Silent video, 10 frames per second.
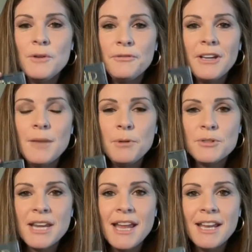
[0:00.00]
you would fill up
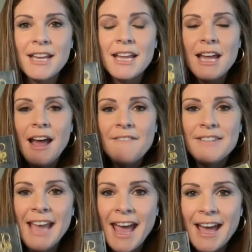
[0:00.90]
your tank
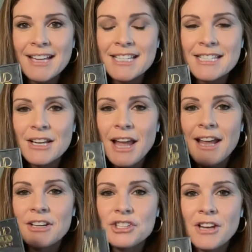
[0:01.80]
of gas
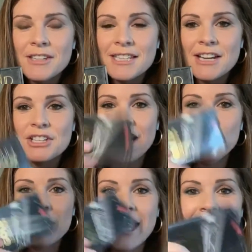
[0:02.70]
at a Shell station,
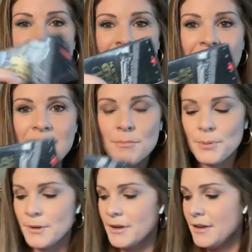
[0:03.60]
you get a tape.
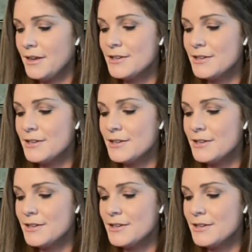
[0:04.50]
Yeah.